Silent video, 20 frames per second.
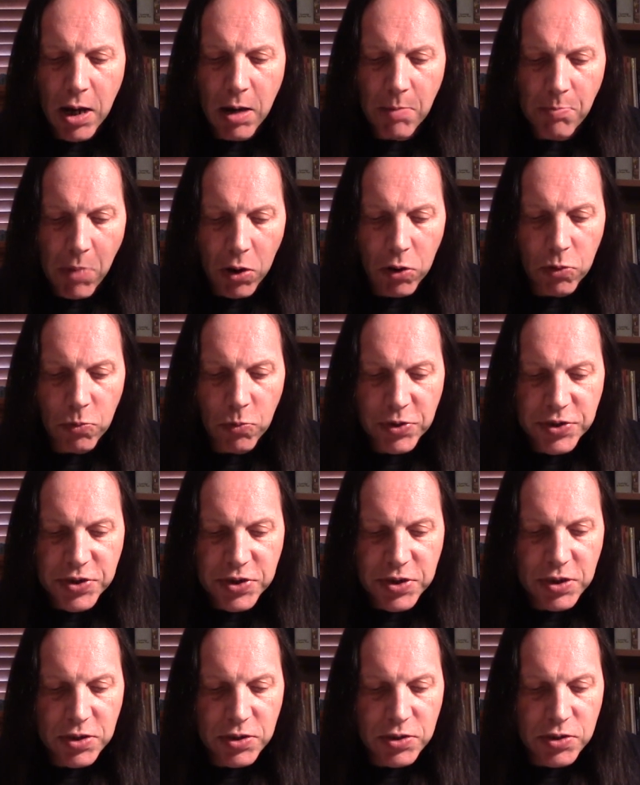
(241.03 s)
malt
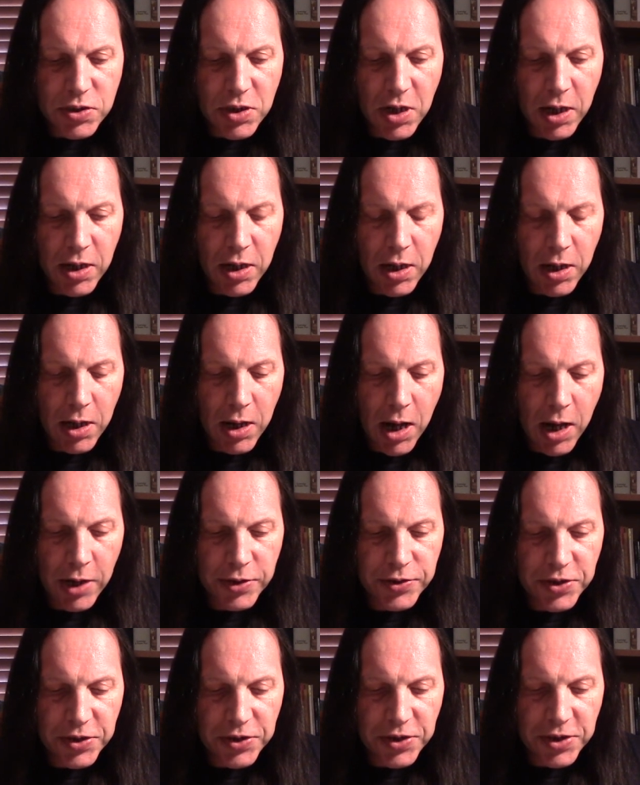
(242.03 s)
whiskies
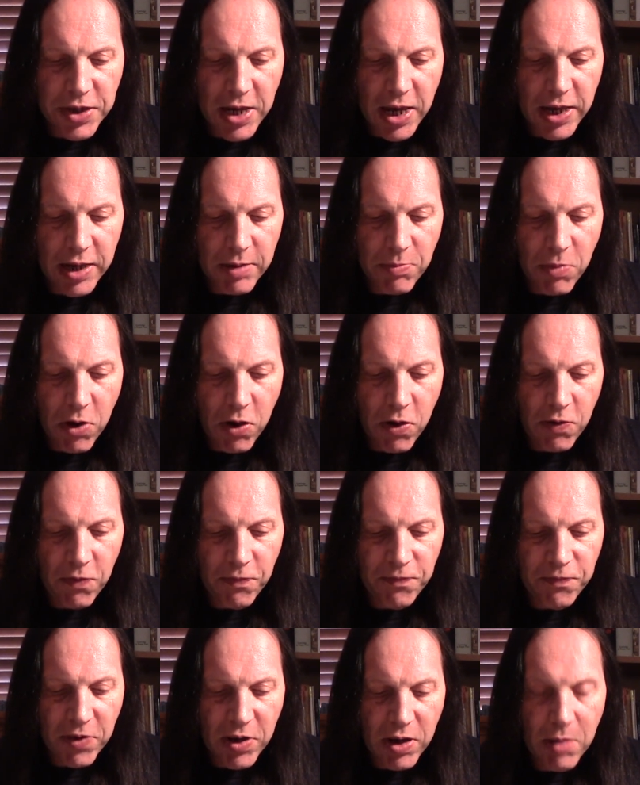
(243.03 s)
under the name
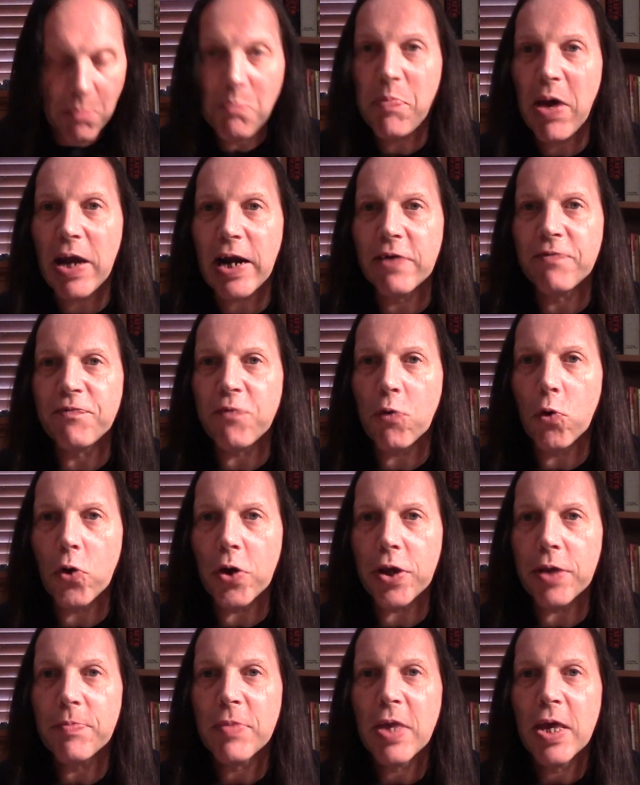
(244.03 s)
of
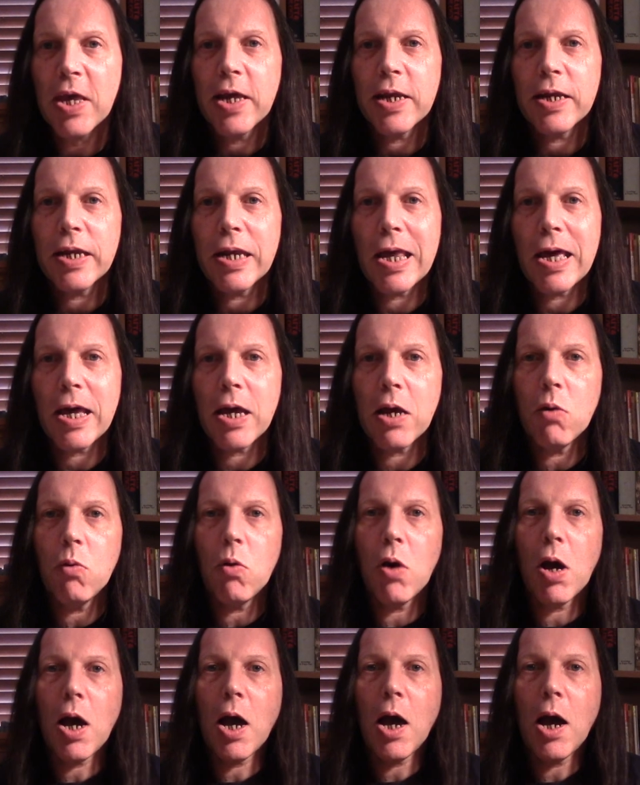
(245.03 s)
Bellevoye.
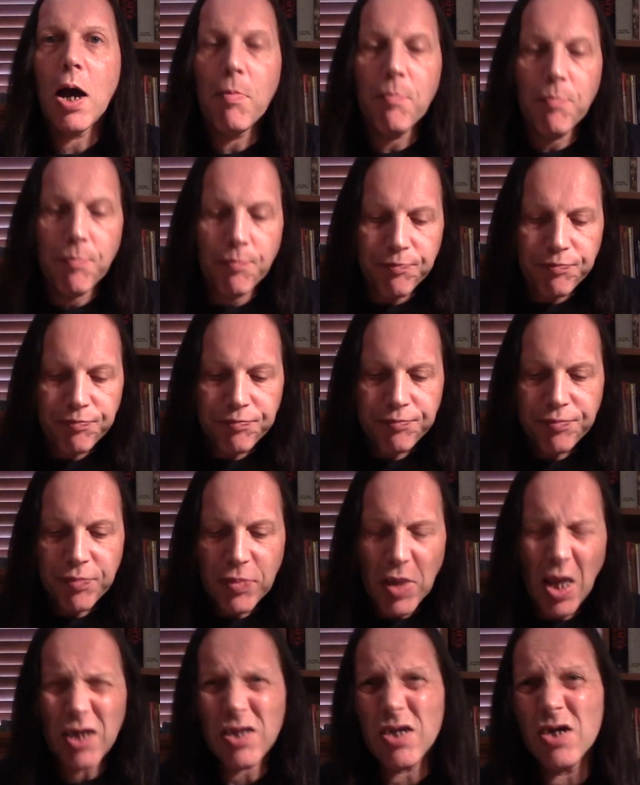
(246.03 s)
Now,
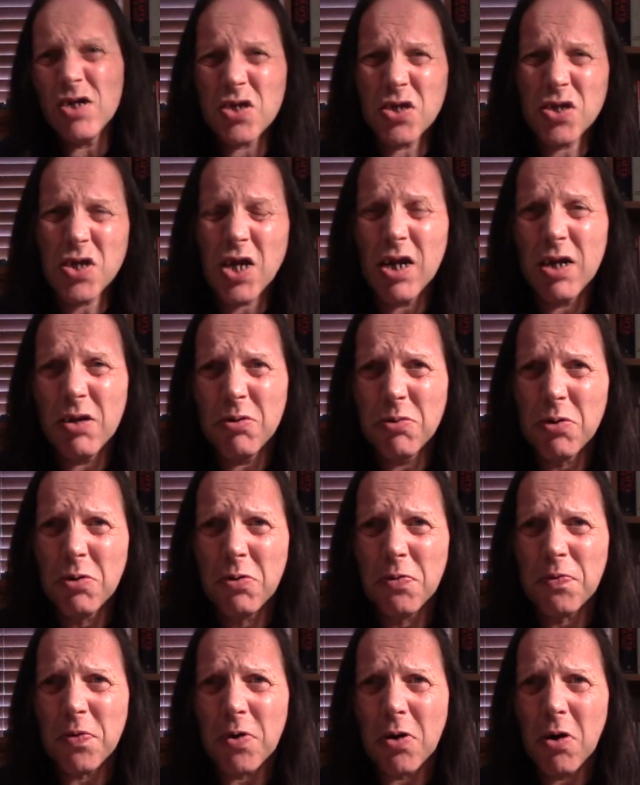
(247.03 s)
I'd like to tell you an
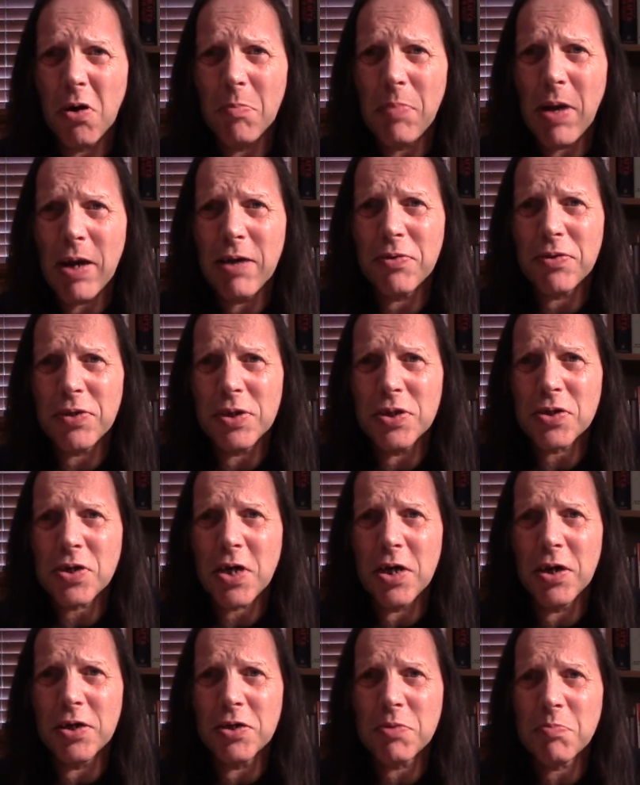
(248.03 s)
awful lot about these
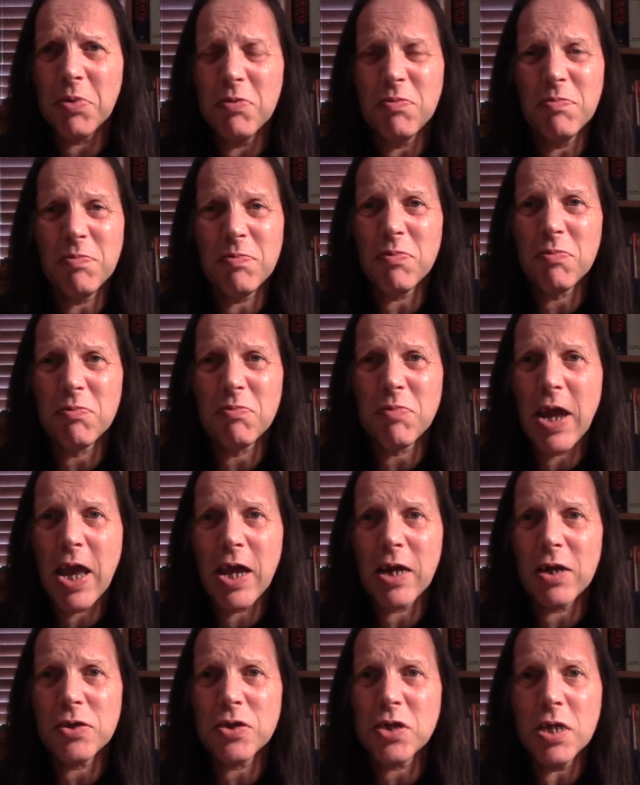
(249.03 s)
guys, but the
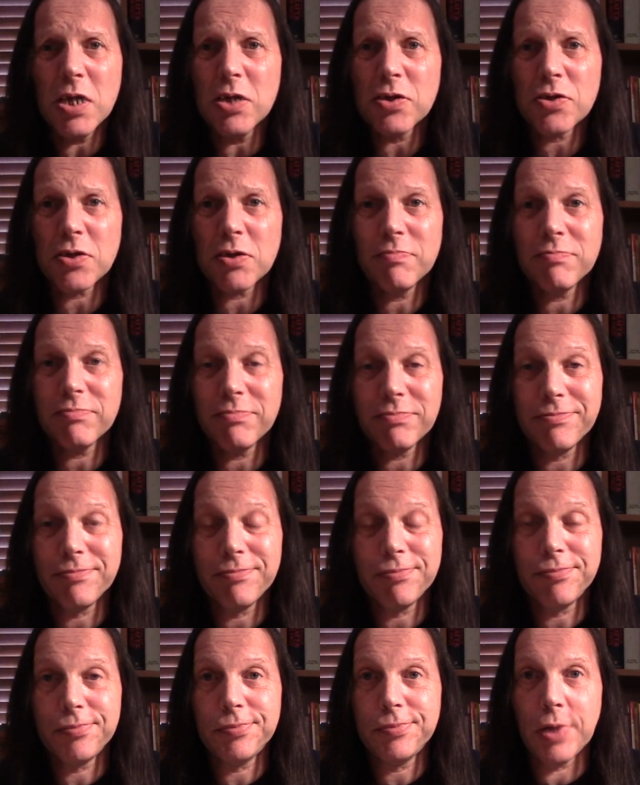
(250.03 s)
reality is I
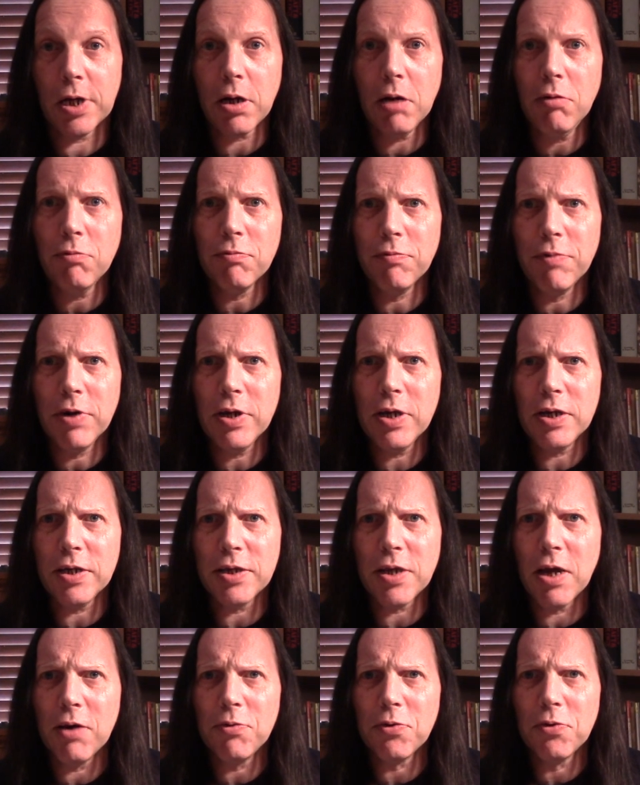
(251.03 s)
don't
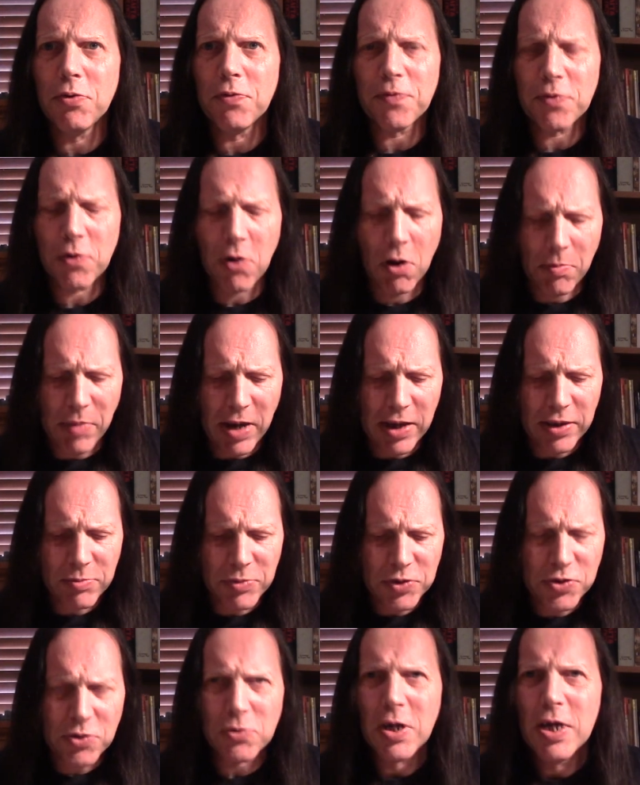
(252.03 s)
really know an awful lot about
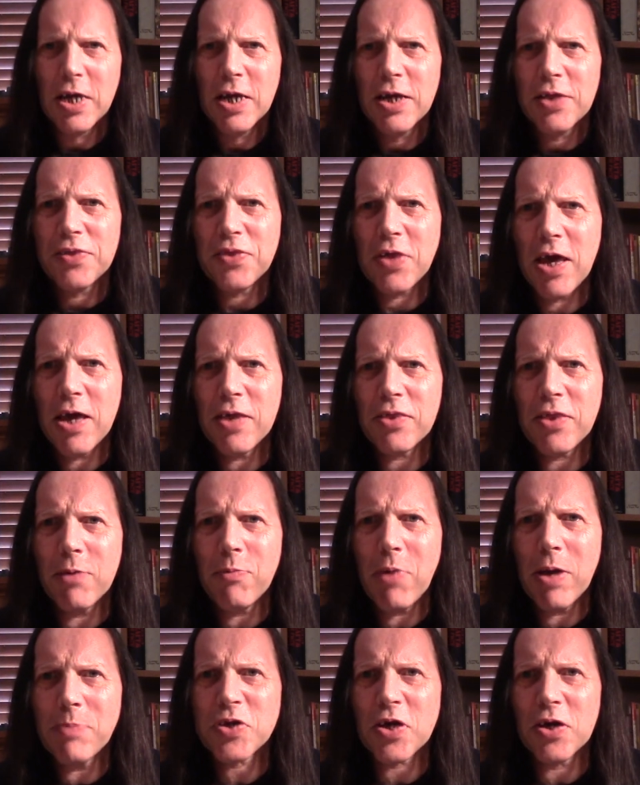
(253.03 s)
them at all. Their
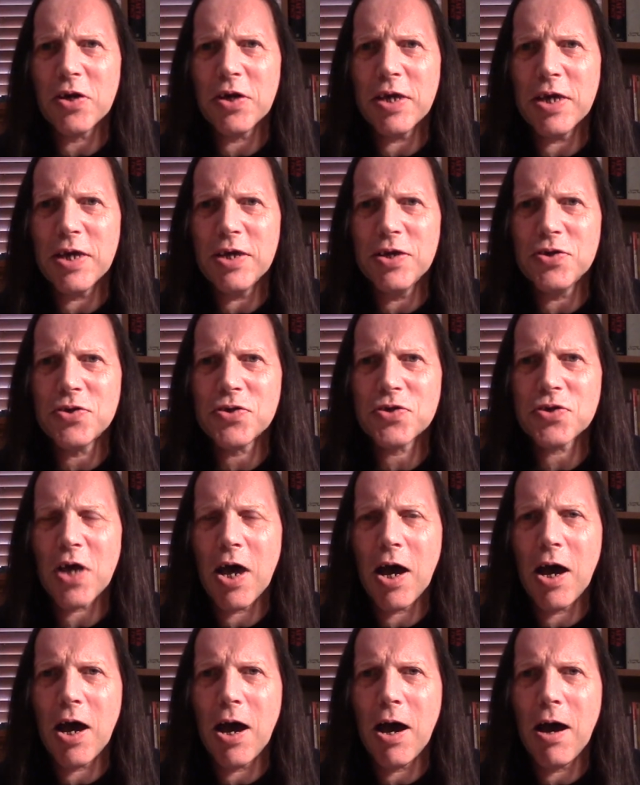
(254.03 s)
website is,
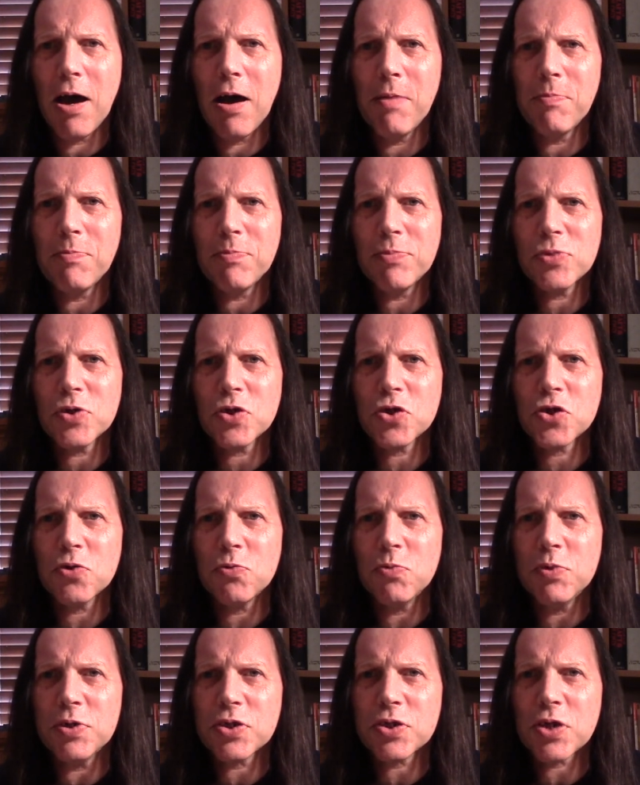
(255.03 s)

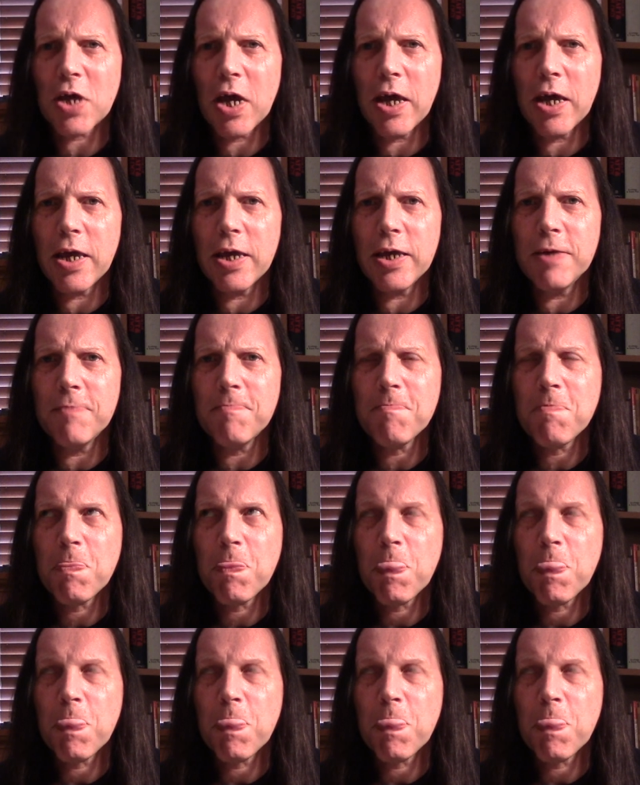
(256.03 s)
shall we say,